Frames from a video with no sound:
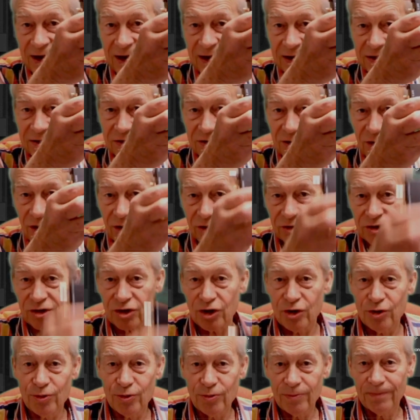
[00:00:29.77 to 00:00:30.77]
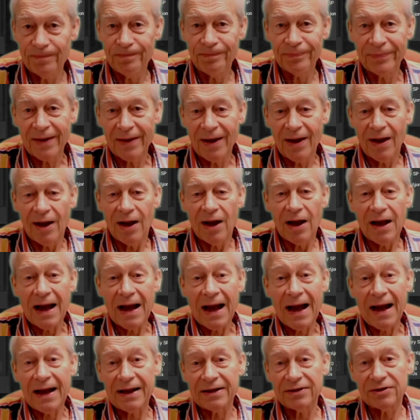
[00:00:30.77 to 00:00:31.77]
X R two
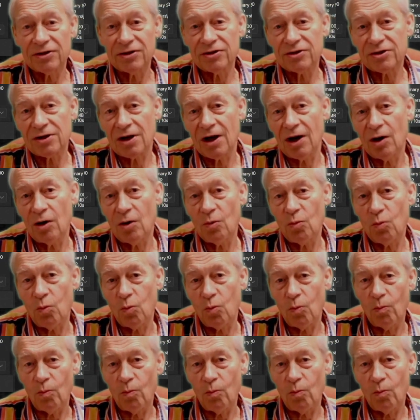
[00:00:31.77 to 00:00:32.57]
and a